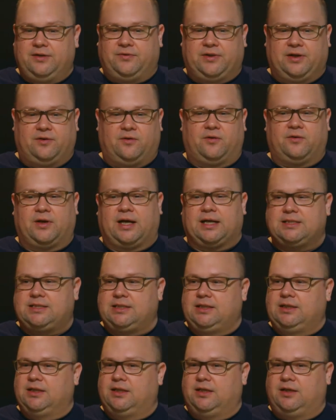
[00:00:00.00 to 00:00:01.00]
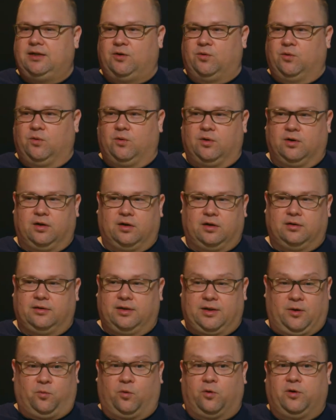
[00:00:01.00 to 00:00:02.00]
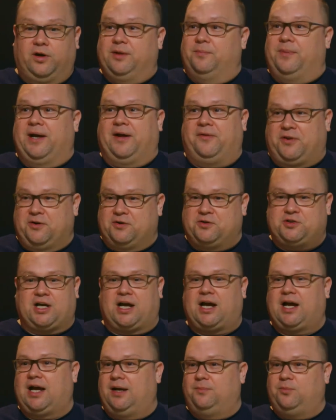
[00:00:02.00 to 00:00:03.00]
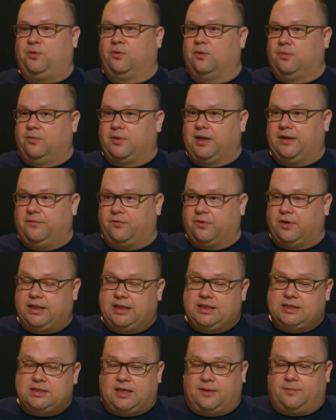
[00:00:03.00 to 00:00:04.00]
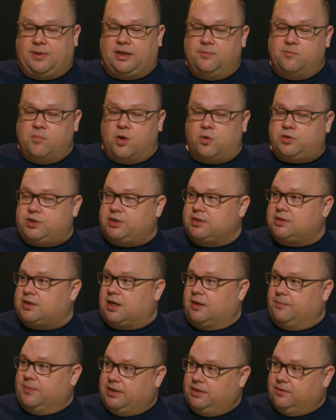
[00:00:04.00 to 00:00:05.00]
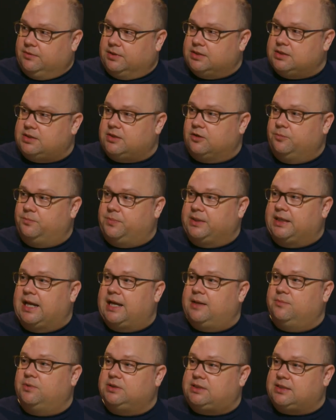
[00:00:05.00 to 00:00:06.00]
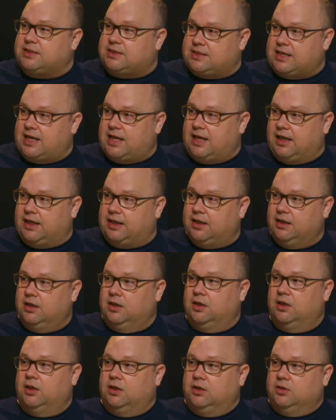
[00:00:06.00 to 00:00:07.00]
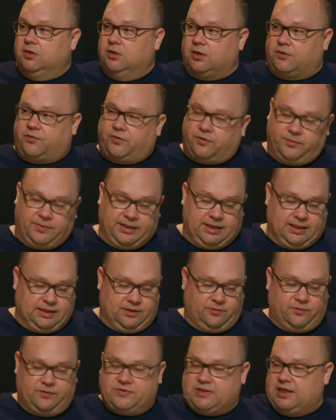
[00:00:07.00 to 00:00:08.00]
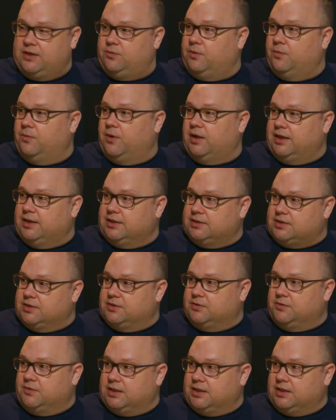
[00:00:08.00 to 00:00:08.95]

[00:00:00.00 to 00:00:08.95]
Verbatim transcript: of their own idea or they're worried about their job or whatever it is, I mean, emotions come into it. And so to be able to say, look, from the beginning, we've said we wanted it to do